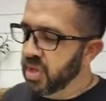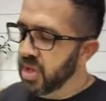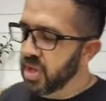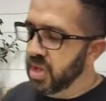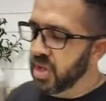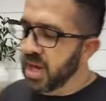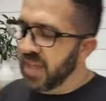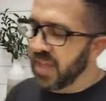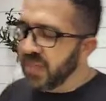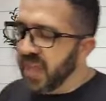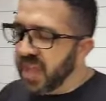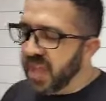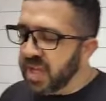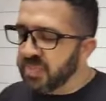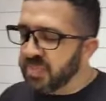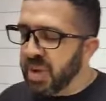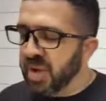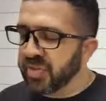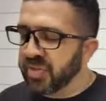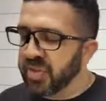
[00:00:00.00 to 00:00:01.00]
And I think
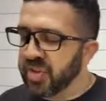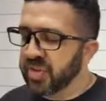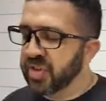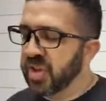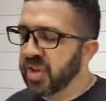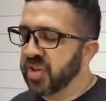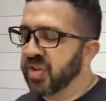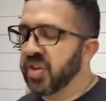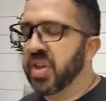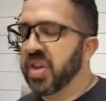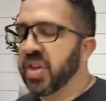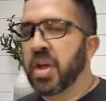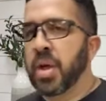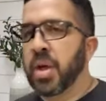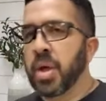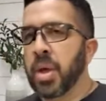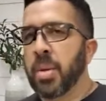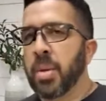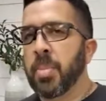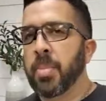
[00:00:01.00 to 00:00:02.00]
about this because
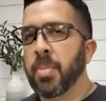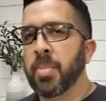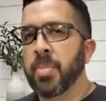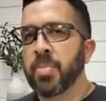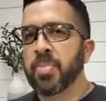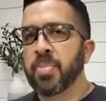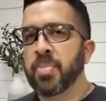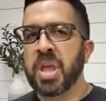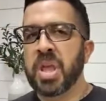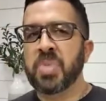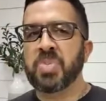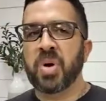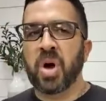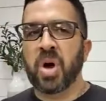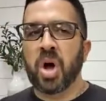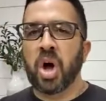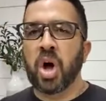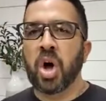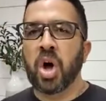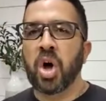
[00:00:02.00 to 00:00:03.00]
people
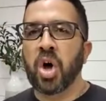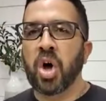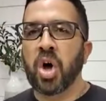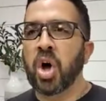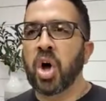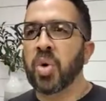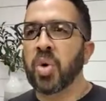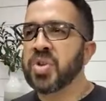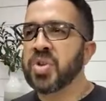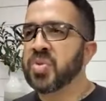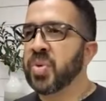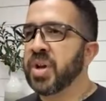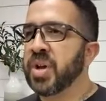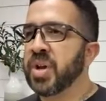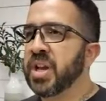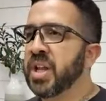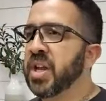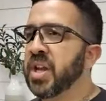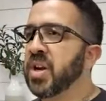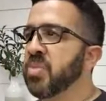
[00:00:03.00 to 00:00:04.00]
always want
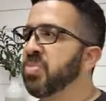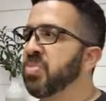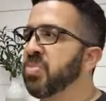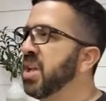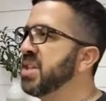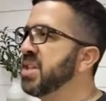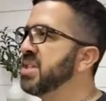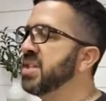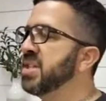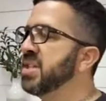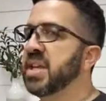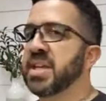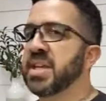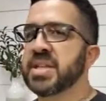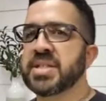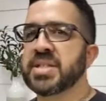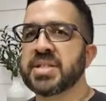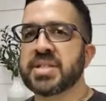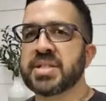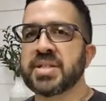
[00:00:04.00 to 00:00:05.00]
to hear pleasant
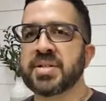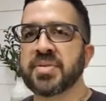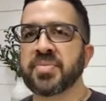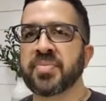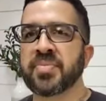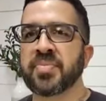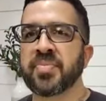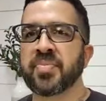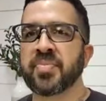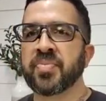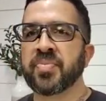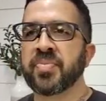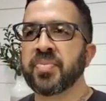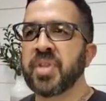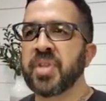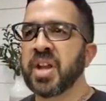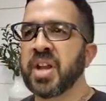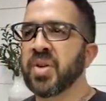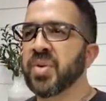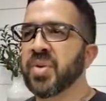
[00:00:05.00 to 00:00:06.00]
things.
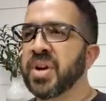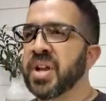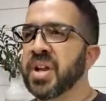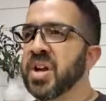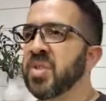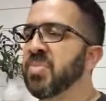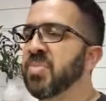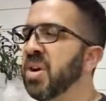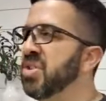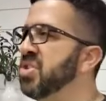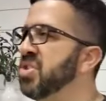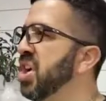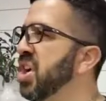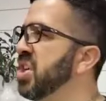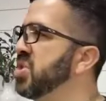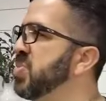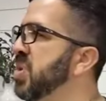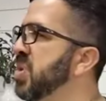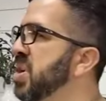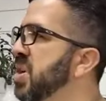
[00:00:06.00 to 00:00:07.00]
They don't want to hear about
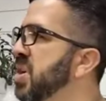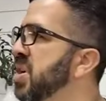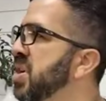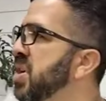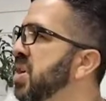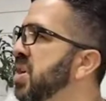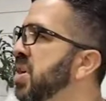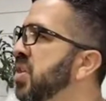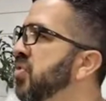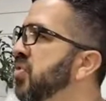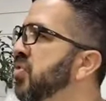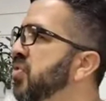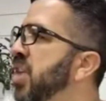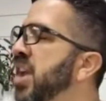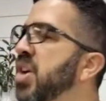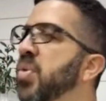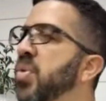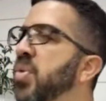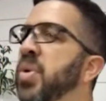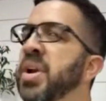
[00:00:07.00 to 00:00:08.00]
judgment. They
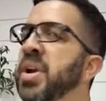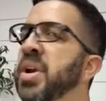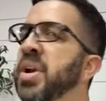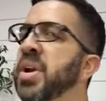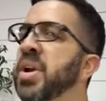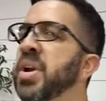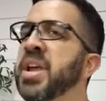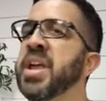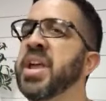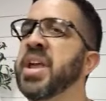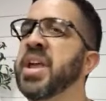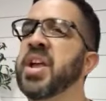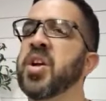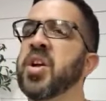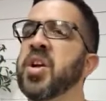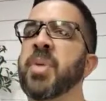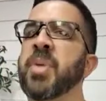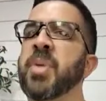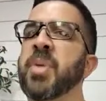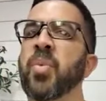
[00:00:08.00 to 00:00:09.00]
don't want to hear
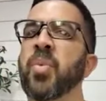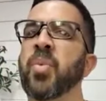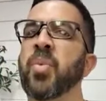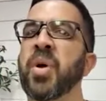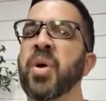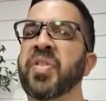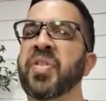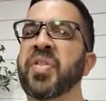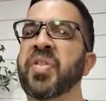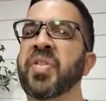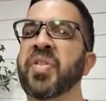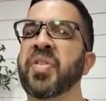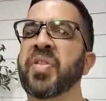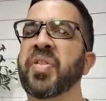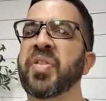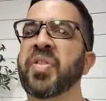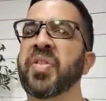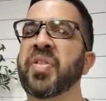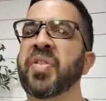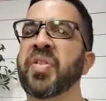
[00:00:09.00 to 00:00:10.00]
about what they
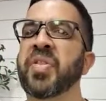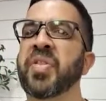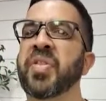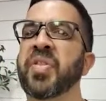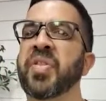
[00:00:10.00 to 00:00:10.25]
can't